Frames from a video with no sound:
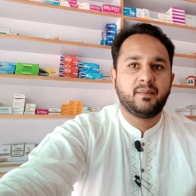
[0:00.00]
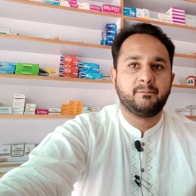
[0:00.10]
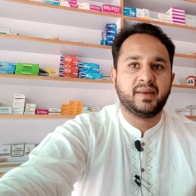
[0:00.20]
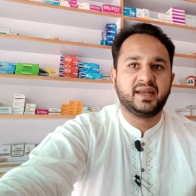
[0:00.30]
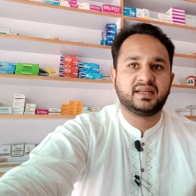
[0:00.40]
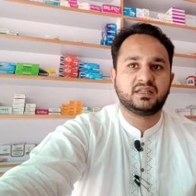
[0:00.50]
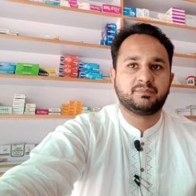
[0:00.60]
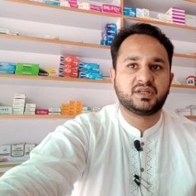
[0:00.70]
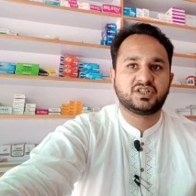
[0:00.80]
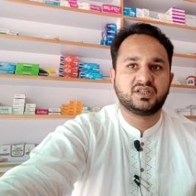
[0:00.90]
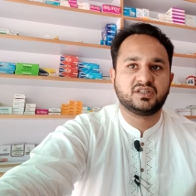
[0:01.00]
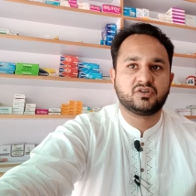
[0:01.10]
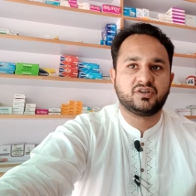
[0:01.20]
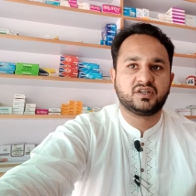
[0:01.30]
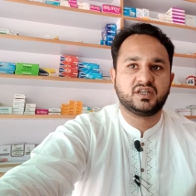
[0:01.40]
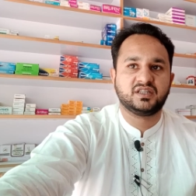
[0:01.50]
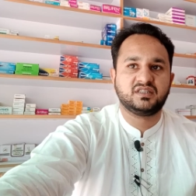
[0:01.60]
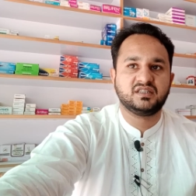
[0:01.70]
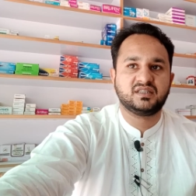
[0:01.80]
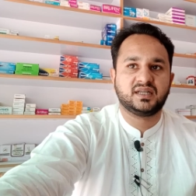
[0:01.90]
manic depression disorder, a
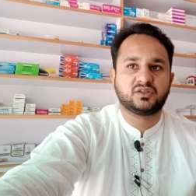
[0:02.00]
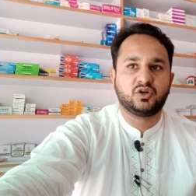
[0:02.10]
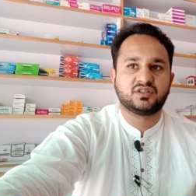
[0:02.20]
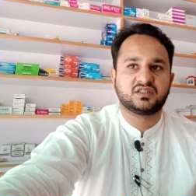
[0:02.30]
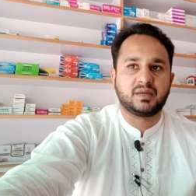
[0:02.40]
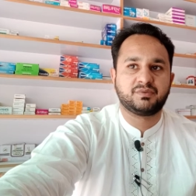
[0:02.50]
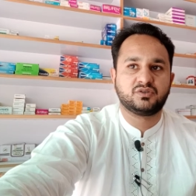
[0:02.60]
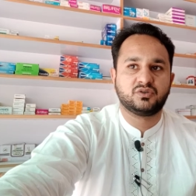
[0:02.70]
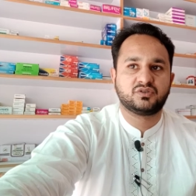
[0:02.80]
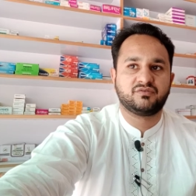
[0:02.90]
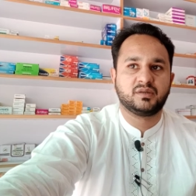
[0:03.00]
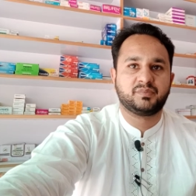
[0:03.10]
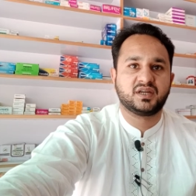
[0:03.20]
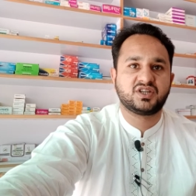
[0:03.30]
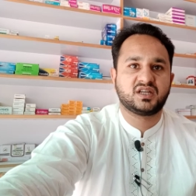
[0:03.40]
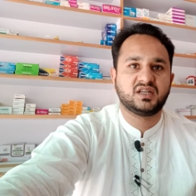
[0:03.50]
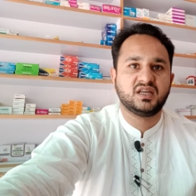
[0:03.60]
disease that causes episodes of depression,